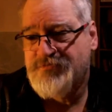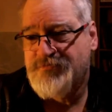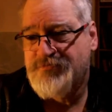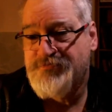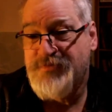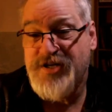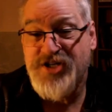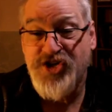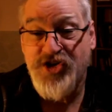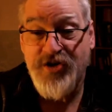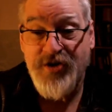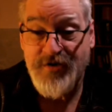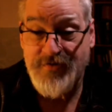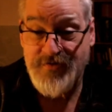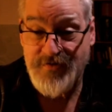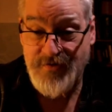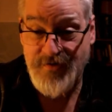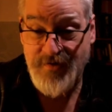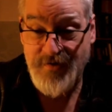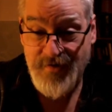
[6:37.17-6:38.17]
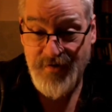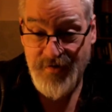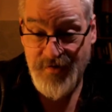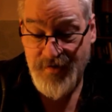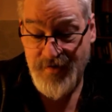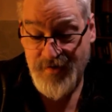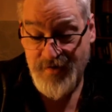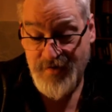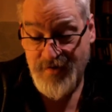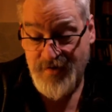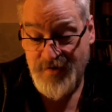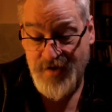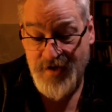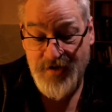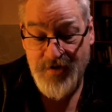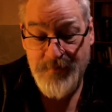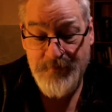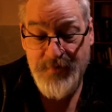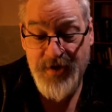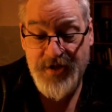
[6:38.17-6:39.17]
bitchiness. And
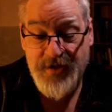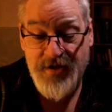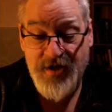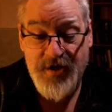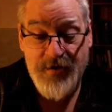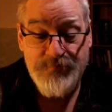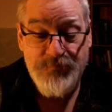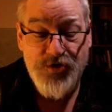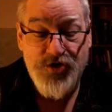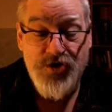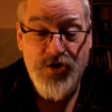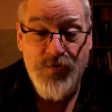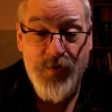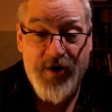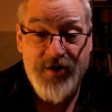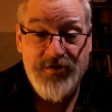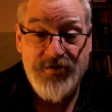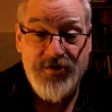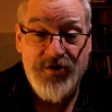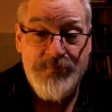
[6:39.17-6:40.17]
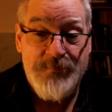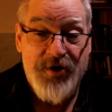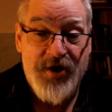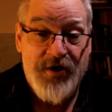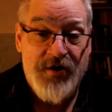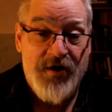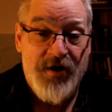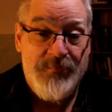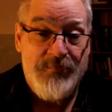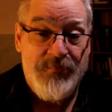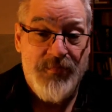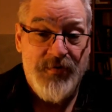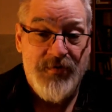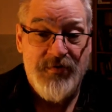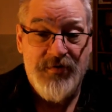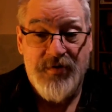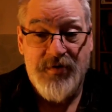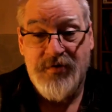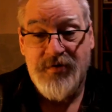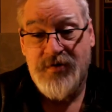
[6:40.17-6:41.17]
you pick that up two ways. You pick it up
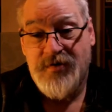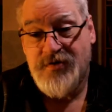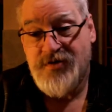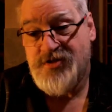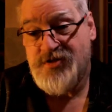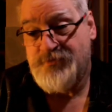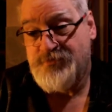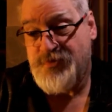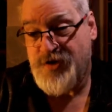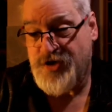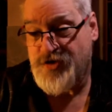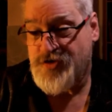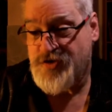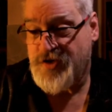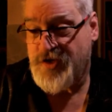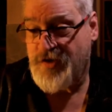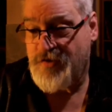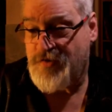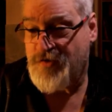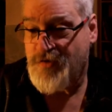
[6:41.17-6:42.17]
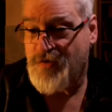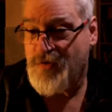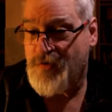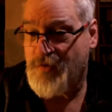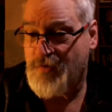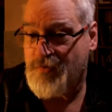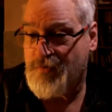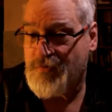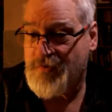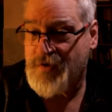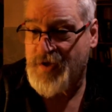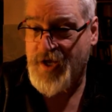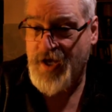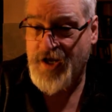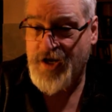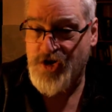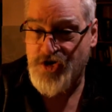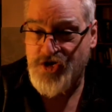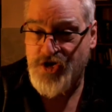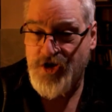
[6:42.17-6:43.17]
spiritually through the
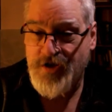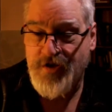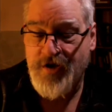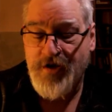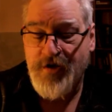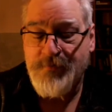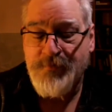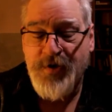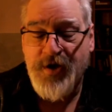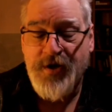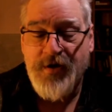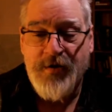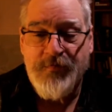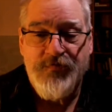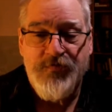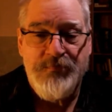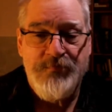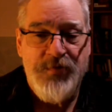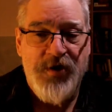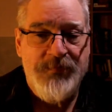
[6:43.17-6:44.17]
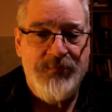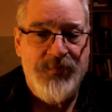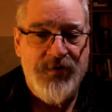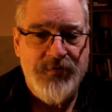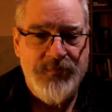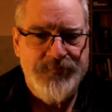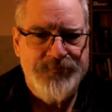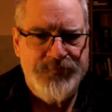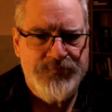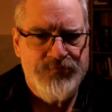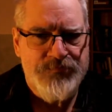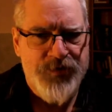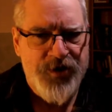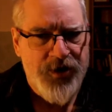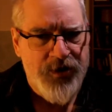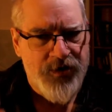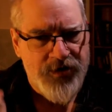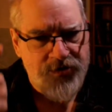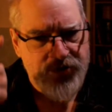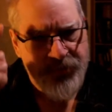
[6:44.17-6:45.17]
energy that you're picking up from people, but
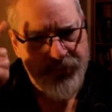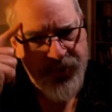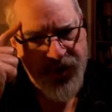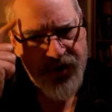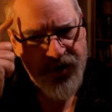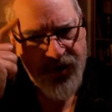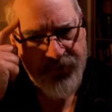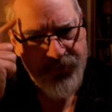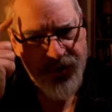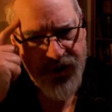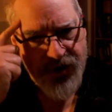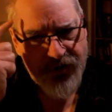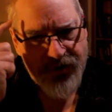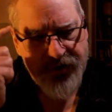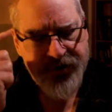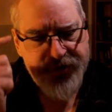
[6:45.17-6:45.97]
you also pick it up here